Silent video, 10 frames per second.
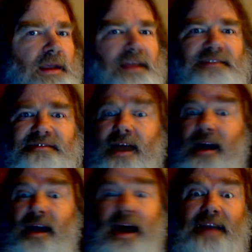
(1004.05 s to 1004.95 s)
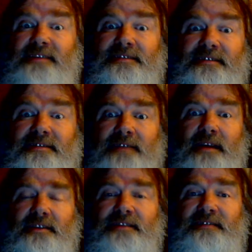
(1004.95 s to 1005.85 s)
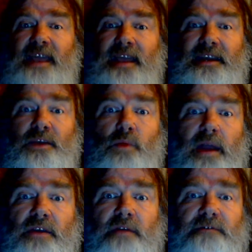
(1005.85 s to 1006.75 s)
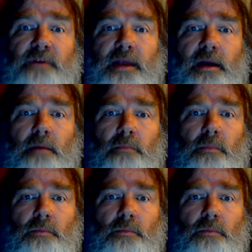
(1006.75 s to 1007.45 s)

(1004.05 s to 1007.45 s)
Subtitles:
It's not ISIS that's taking away your freedom.